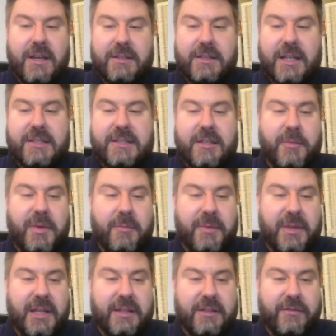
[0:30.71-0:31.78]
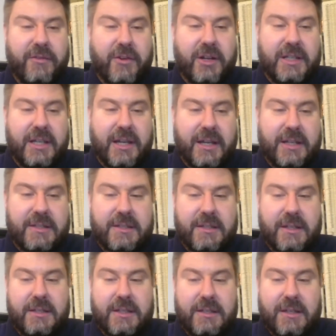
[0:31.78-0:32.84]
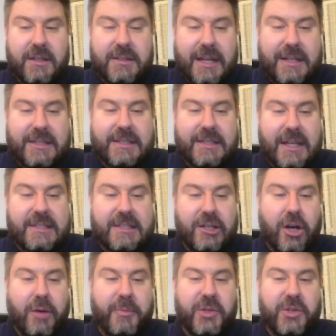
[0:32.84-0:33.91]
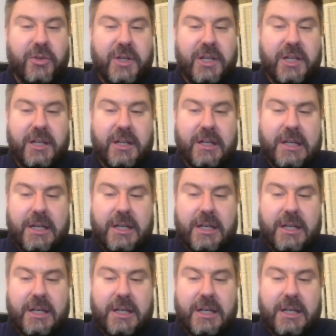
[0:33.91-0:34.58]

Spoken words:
That's the people at the front lines. And that's an opportunity.